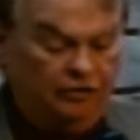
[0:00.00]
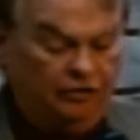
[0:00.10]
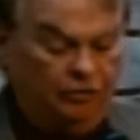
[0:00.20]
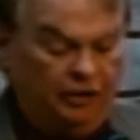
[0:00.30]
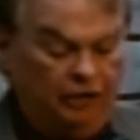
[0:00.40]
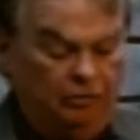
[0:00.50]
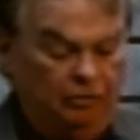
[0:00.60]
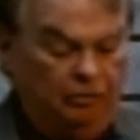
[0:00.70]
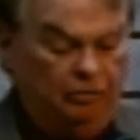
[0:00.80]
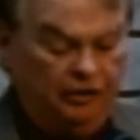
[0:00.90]
the way we
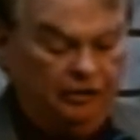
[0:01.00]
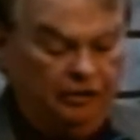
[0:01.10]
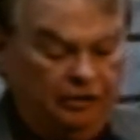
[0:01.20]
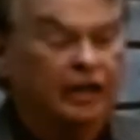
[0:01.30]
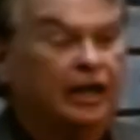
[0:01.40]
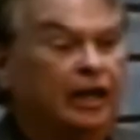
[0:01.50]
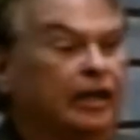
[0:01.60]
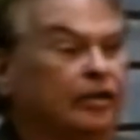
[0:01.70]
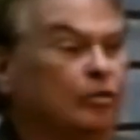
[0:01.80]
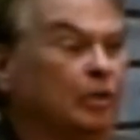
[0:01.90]
feel
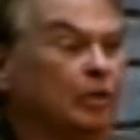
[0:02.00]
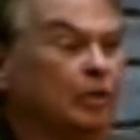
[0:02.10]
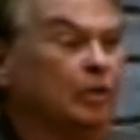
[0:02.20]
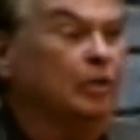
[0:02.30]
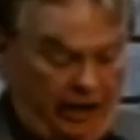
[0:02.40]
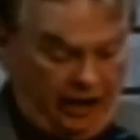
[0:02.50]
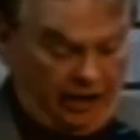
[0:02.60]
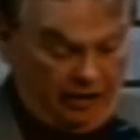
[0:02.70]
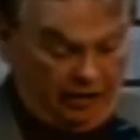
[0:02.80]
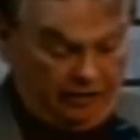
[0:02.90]
and the way we
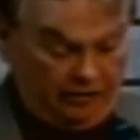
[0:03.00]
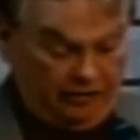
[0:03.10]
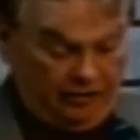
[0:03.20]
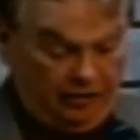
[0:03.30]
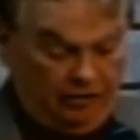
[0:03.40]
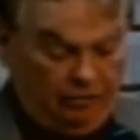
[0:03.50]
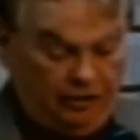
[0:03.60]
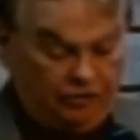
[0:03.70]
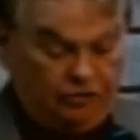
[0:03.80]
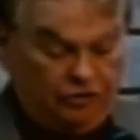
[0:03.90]
act,
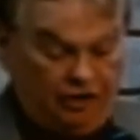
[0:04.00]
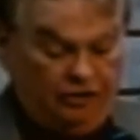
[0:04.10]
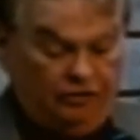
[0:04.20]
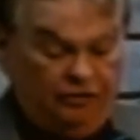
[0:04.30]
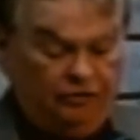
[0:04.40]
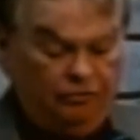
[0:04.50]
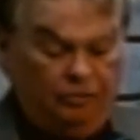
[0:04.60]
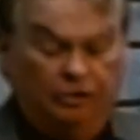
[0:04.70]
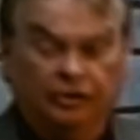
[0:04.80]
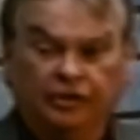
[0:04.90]
which changes the
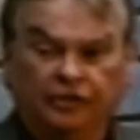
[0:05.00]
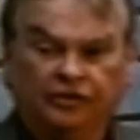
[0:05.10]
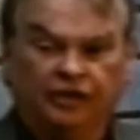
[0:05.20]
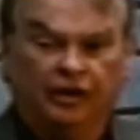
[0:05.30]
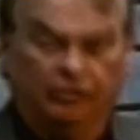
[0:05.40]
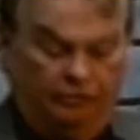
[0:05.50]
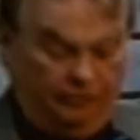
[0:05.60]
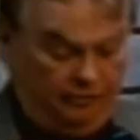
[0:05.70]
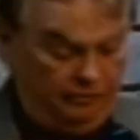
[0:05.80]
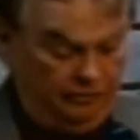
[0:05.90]
world itself.
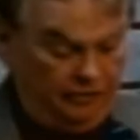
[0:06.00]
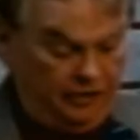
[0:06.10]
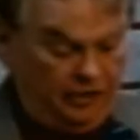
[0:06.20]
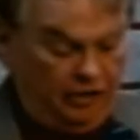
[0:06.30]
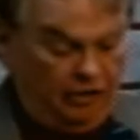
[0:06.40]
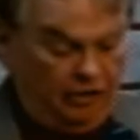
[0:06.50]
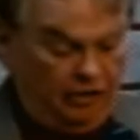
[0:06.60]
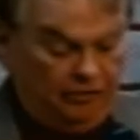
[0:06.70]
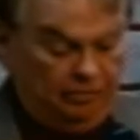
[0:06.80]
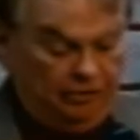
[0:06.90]
Or
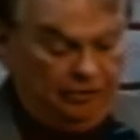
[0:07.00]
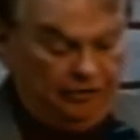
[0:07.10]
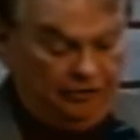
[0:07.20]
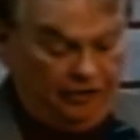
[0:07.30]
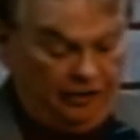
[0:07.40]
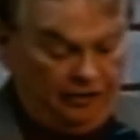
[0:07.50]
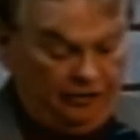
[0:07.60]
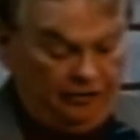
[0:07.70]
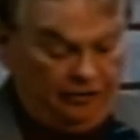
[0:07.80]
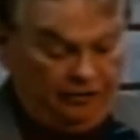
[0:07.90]
as Buddha
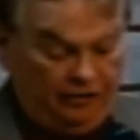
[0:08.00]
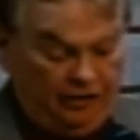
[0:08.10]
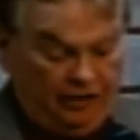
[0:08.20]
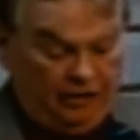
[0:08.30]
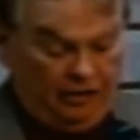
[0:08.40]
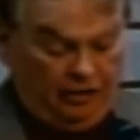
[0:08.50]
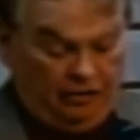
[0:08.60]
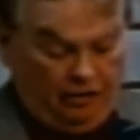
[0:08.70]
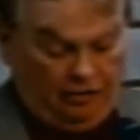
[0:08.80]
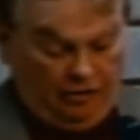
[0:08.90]
says,
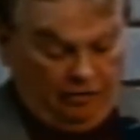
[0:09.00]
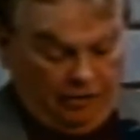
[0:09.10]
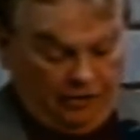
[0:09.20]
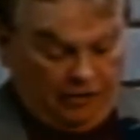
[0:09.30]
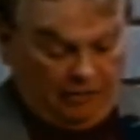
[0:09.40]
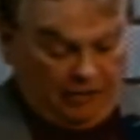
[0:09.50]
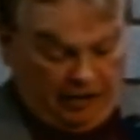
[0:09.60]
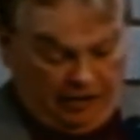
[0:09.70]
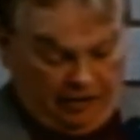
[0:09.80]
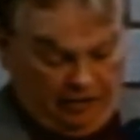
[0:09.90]
with our
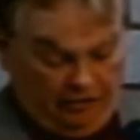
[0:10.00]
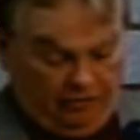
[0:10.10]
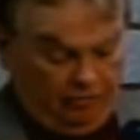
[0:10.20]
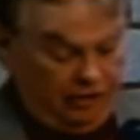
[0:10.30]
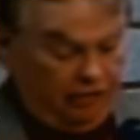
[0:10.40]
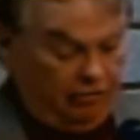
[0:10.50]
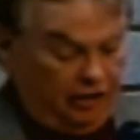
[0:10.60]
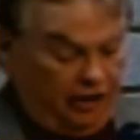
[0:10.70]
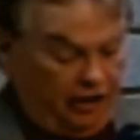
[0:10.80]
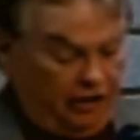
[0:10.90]
mind, we
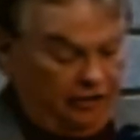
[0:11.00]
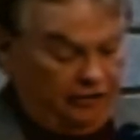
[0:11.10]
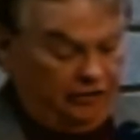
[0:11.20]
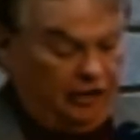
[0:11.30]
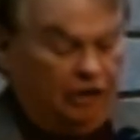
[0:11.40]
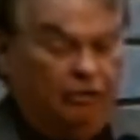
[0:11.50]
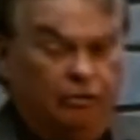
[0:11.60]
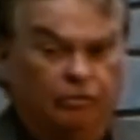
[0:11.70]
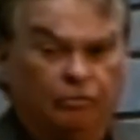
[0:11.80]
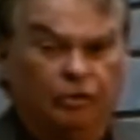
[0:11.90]
create our
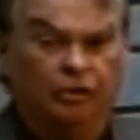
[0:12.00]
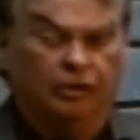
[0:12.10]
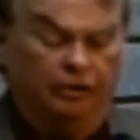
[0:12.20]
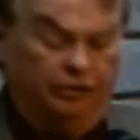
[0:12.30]
own world.